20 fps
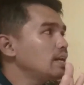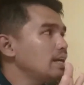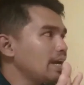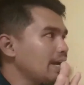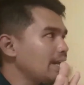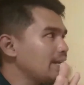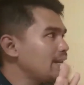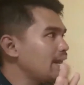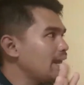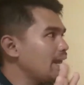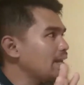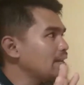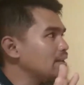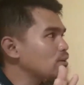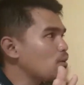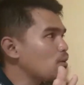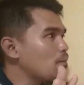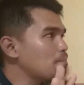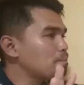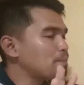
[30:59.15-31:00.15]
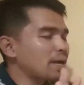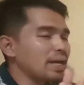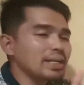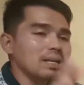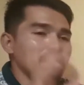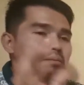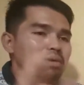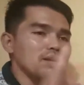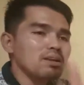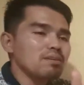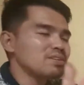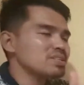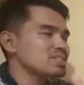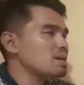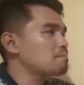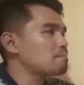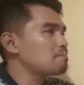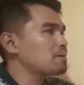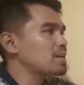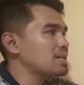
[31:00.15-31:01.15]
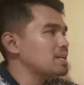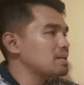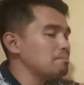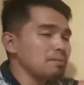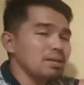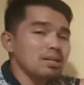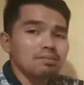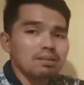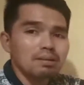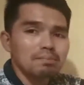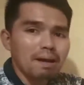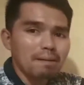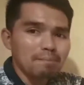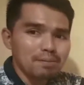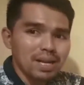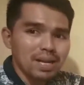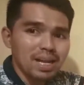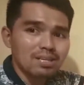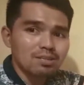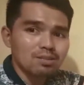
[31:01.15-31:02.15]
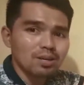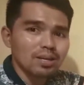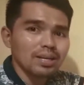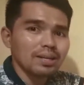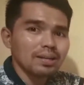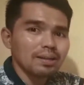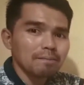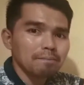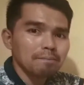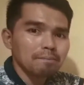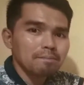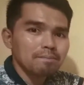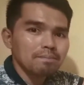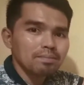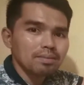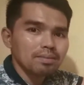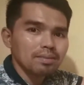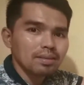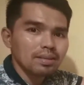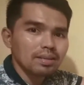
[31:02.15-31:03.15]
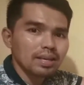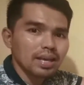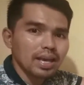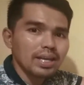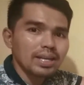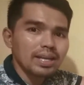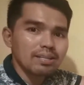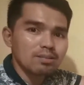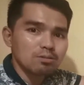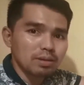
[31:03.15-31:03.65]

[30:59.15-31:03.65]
and then compare the mean of your sample and the mean of the population. Okay, that's